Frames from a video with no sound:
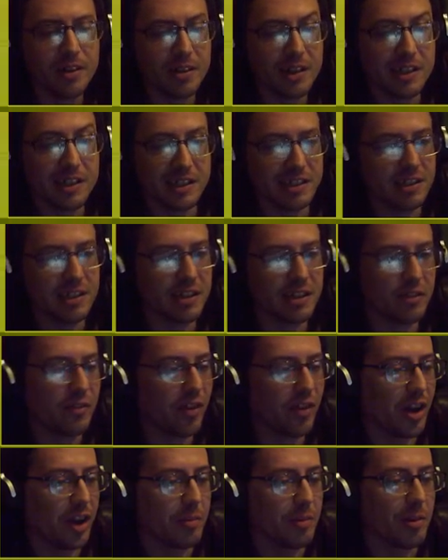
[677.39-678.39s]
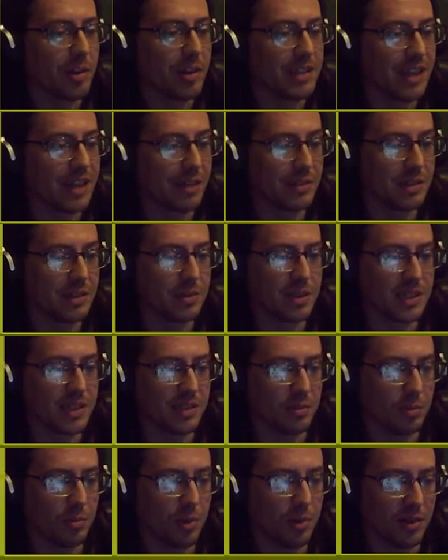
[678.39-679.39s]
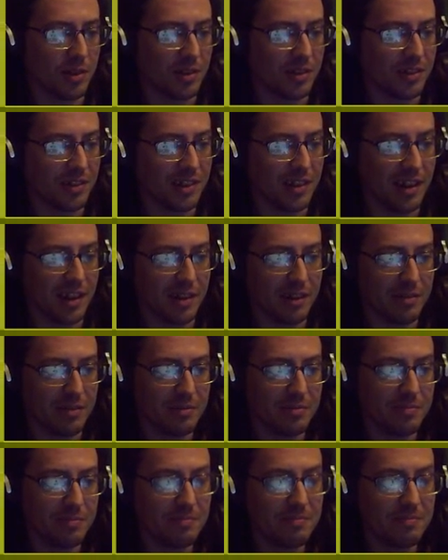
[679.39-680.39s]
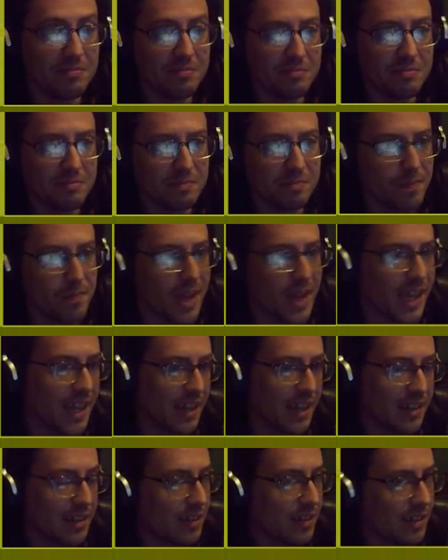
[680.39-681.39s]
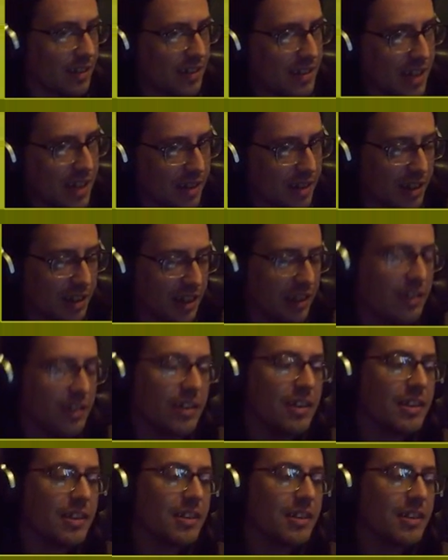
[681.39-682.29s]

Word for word: because you can fireball it down to a two one and you know make it deadly.